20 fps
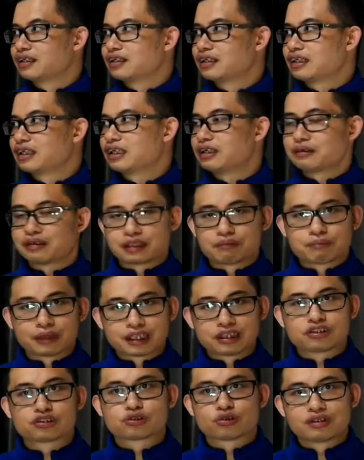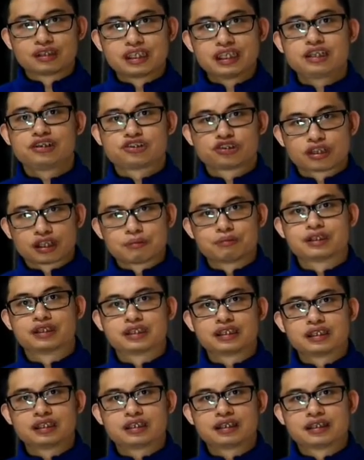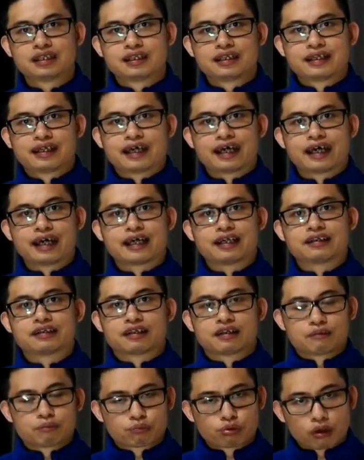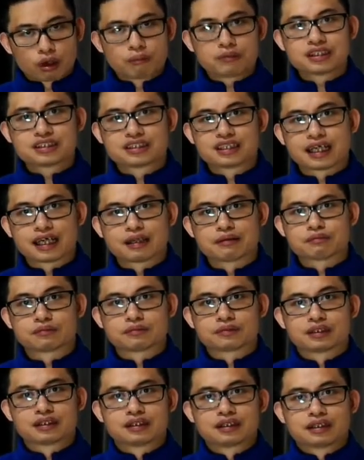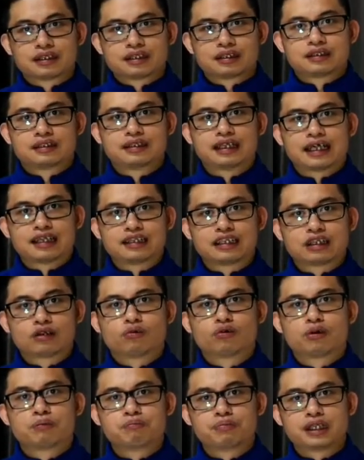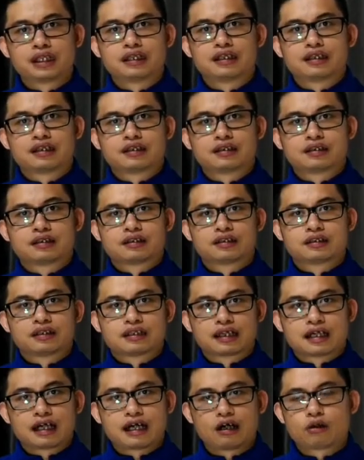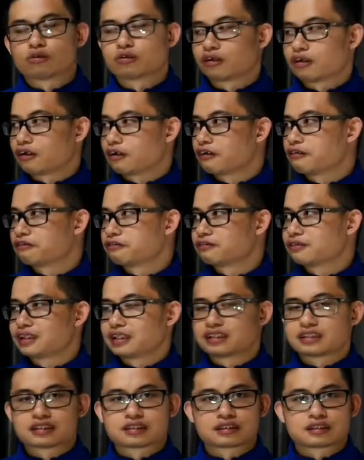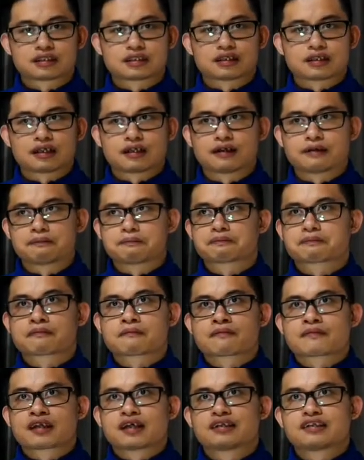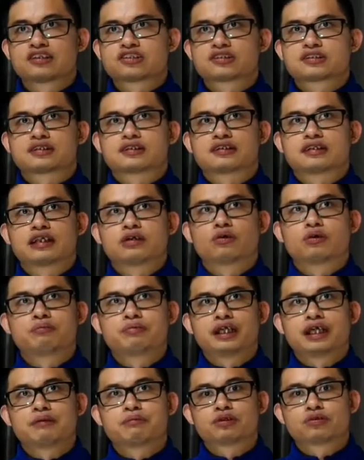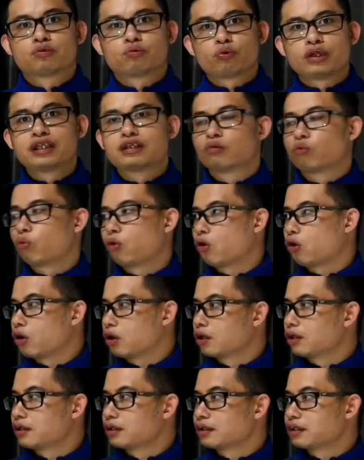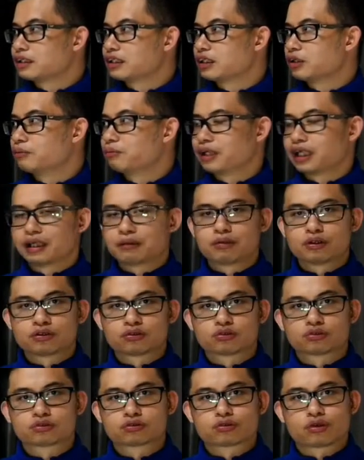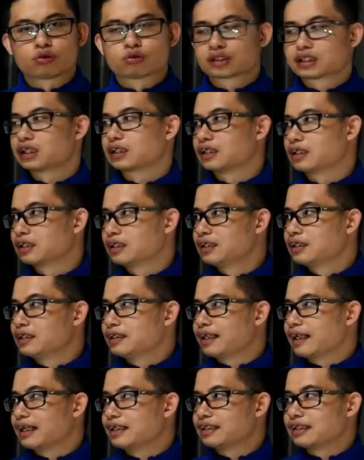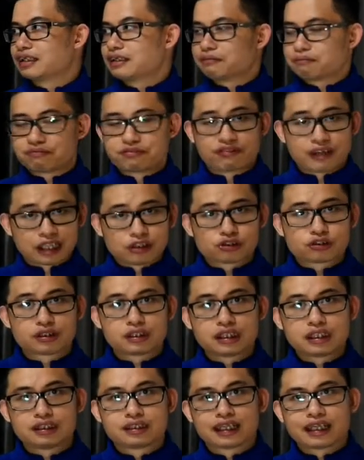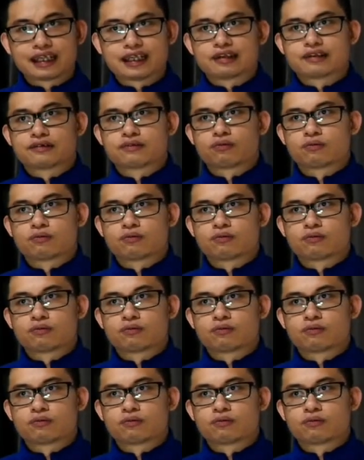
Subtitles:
He managed to lead Germany and promised them that they will be out of this, they will be able to win the war. They will be able to conquer. And eventually they